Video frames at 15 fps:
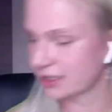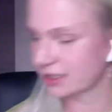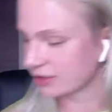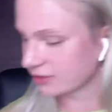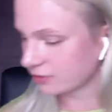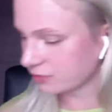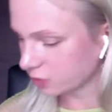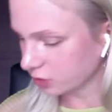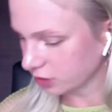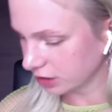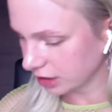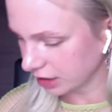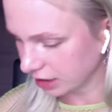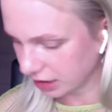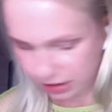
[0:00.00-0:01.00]
it
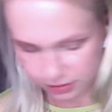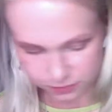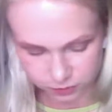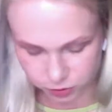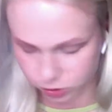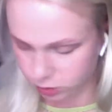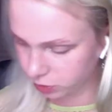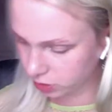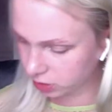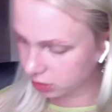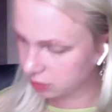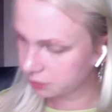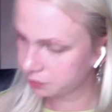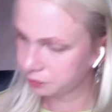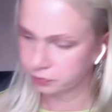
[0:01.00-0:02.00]
for the photo
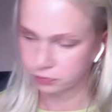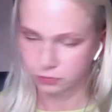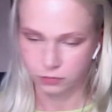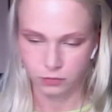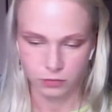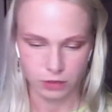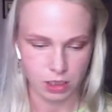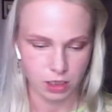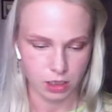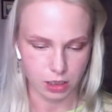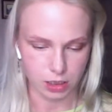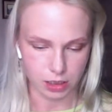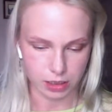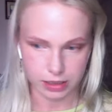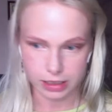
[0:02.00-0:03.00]
book.
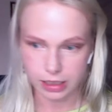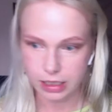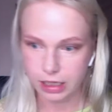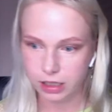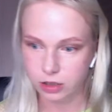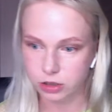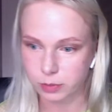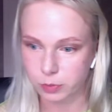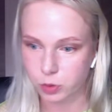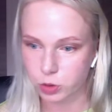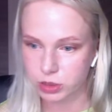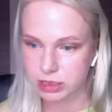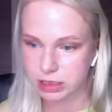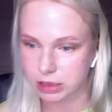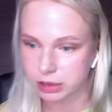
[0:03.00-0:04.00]
And I think I got a
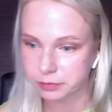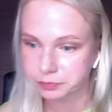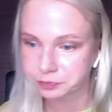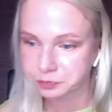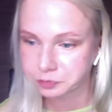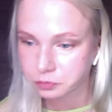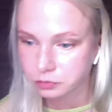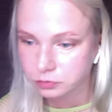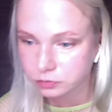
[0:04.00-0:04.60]
poster.